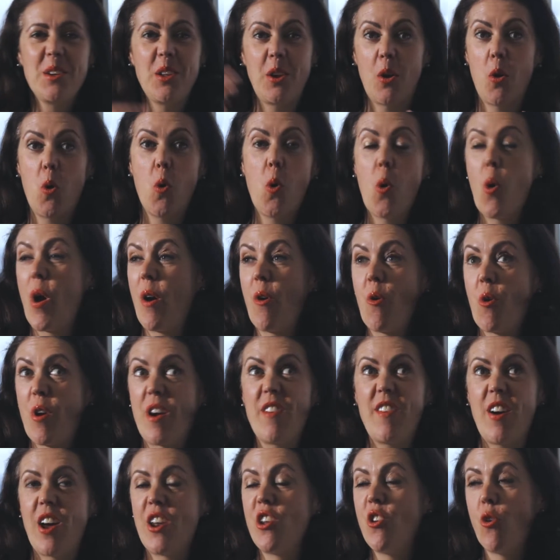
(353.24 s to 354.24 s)
you know or, or
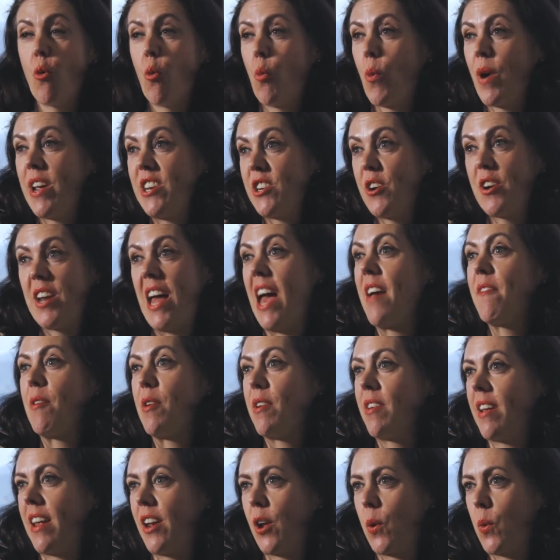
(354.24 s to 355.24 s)
and we don't have
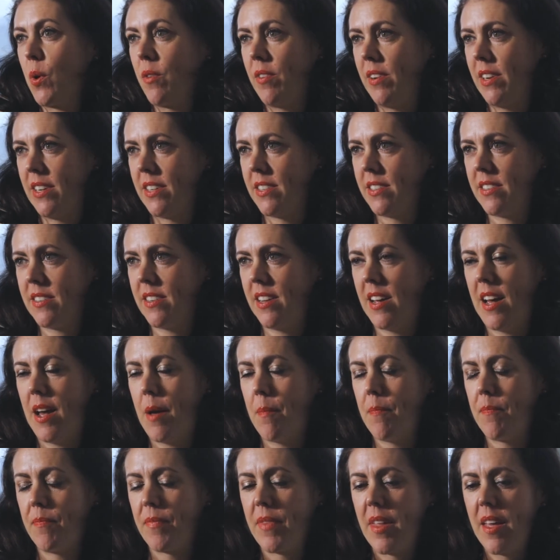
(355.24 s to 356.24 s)
an, equivalent
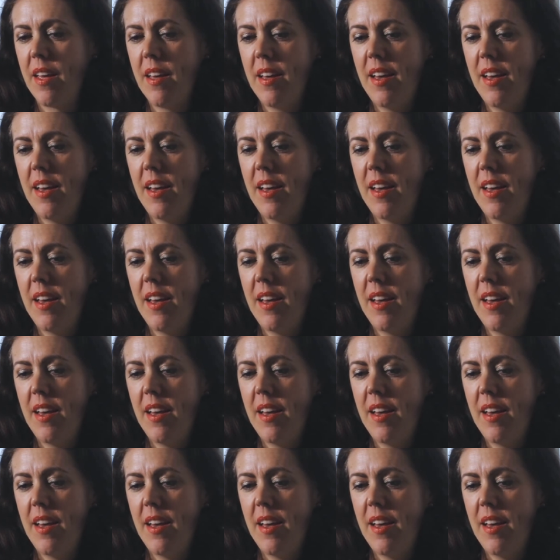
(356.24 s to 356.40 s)
um,